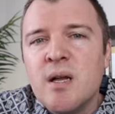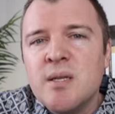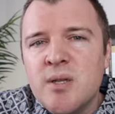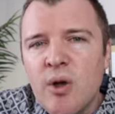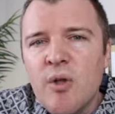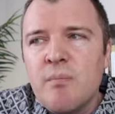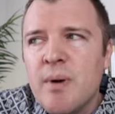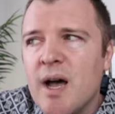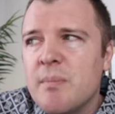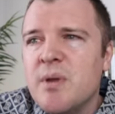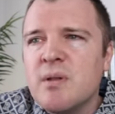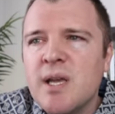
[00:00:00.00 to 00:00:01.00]
adult
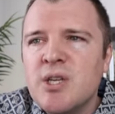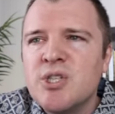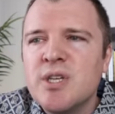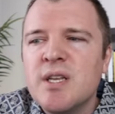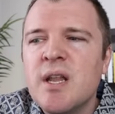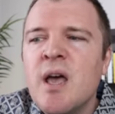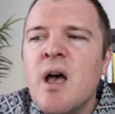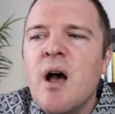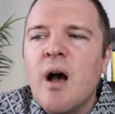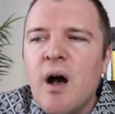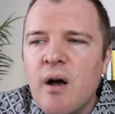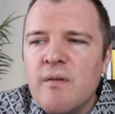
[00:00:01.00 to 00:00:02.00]
population
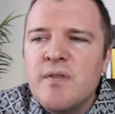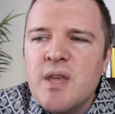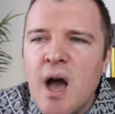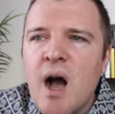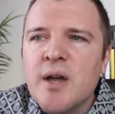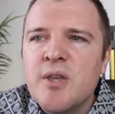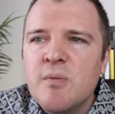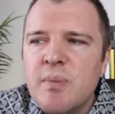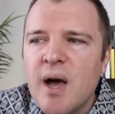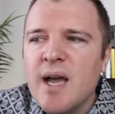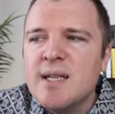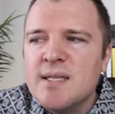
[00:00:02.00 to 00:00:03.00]
of the
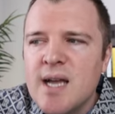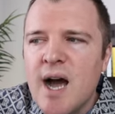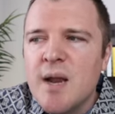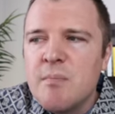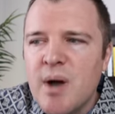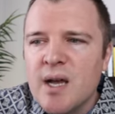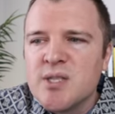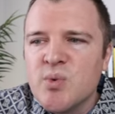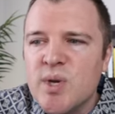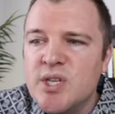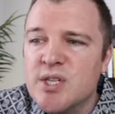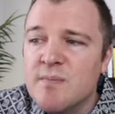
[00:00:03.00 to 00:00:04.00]
occupied Donbass
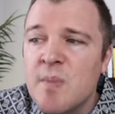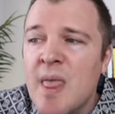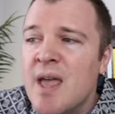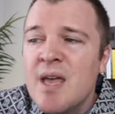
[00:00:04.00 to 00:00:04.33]
region.